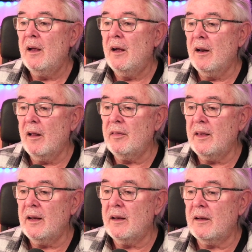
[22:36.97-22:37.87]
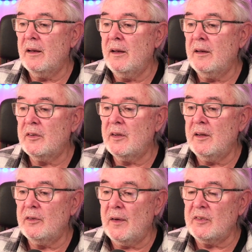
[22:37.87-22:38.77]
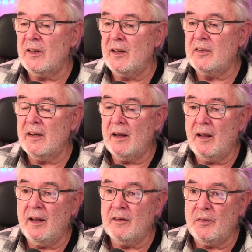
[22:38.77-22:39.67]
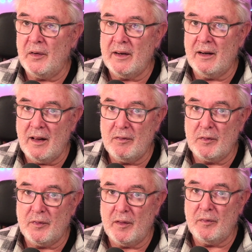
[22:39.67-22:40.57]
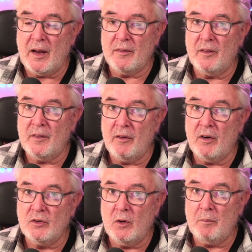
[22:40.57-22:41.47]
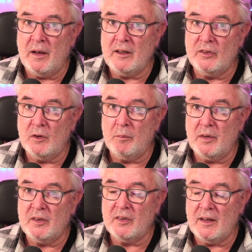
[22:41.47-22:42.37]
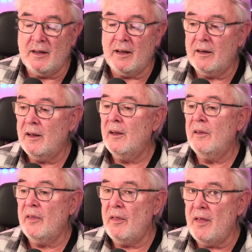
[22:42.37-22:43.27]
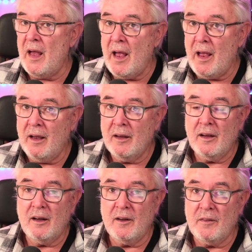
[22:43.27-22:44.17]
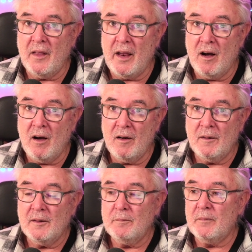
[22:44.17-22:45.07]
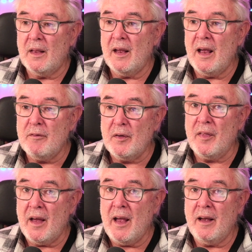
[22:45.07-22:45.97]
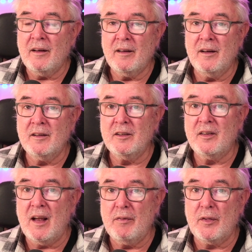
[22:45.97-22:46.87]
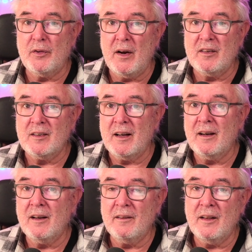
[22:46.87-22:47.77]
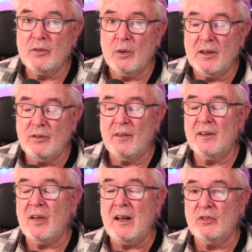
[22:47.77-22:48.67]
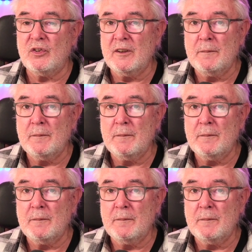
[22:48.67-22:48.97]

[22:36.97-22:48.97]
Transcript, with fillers: and I think it's it's fascinating and very clever for the fact that there are not many zombies in it. They're there, and they are ever there and ever threatening, and that's what gives you the tension.